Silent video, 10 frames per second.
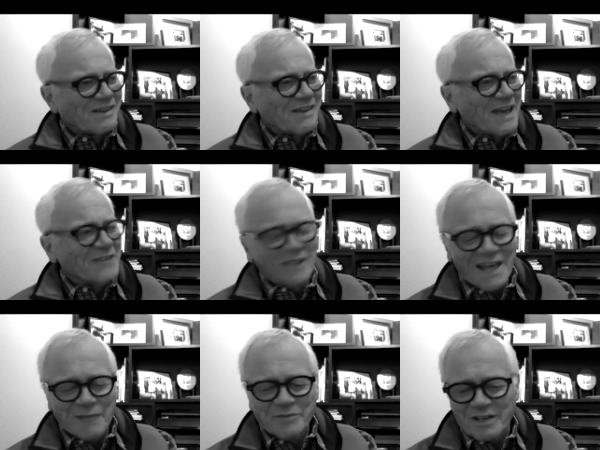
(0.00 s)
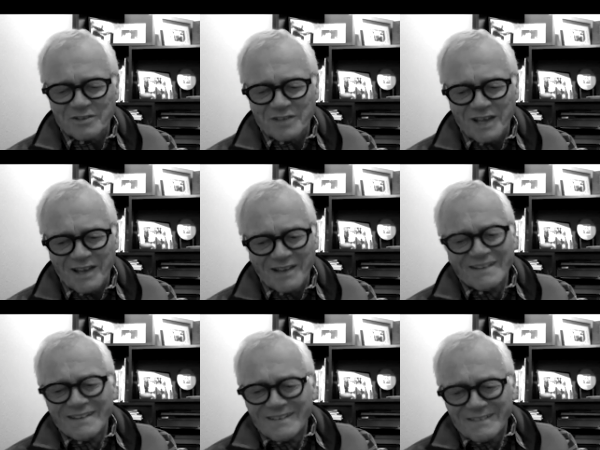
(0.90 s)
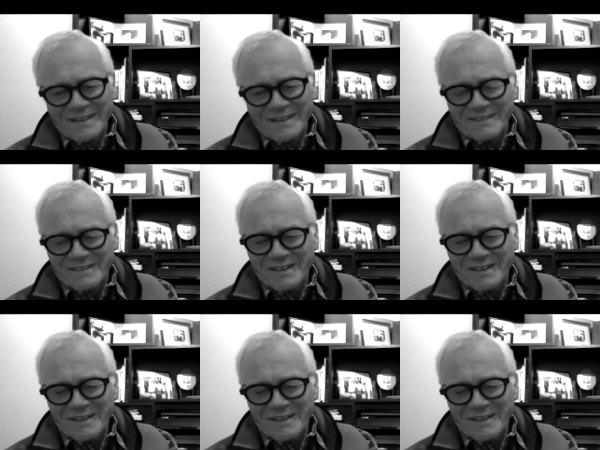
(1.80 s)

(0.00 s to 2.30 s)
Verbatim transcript: Ansel Adams had a saying that